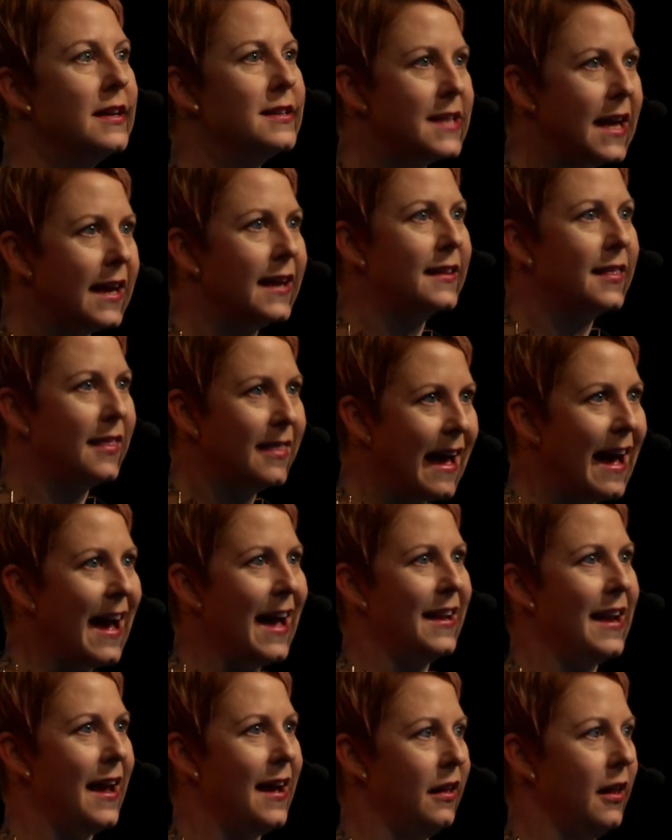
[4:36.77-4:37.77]
Take
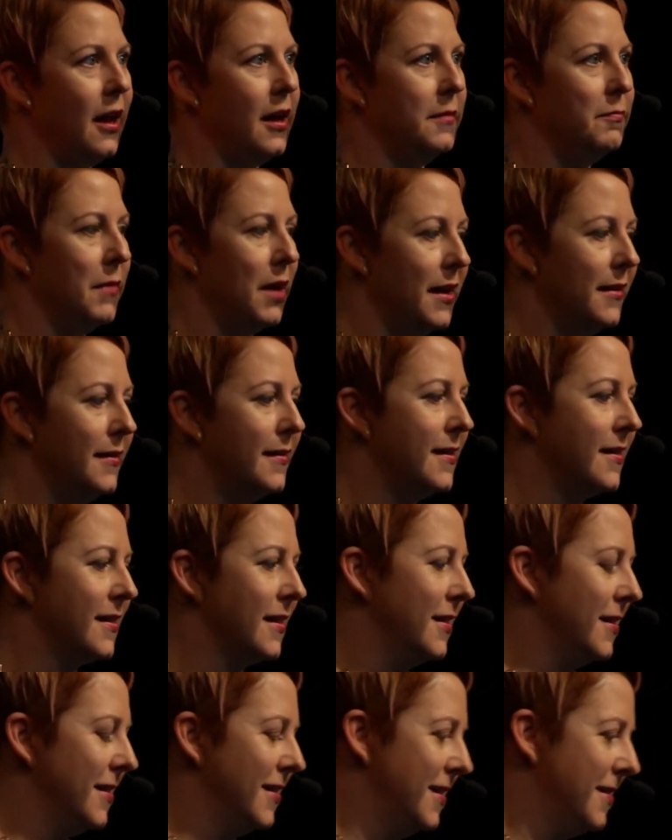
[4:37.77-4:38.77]
that, Elon
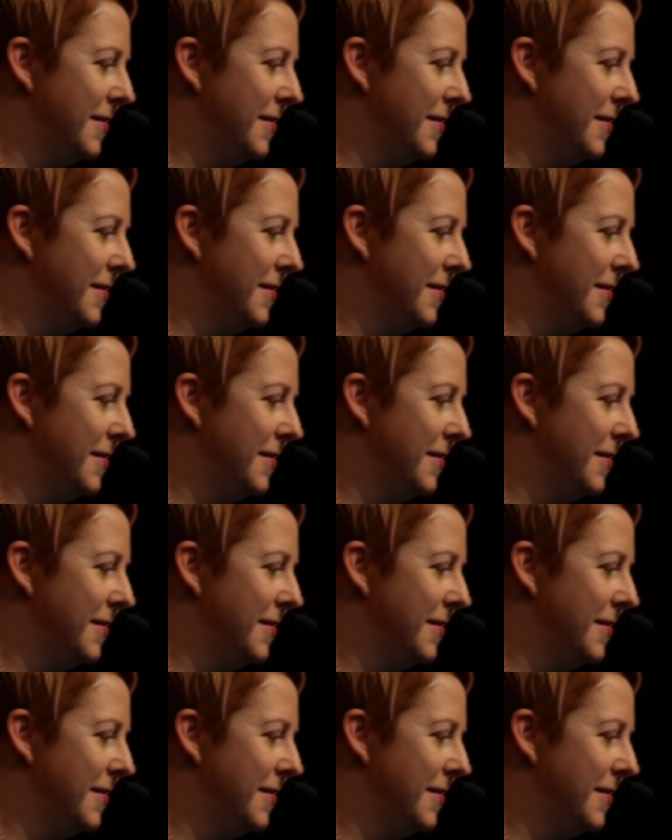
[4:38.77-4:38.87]
Musk.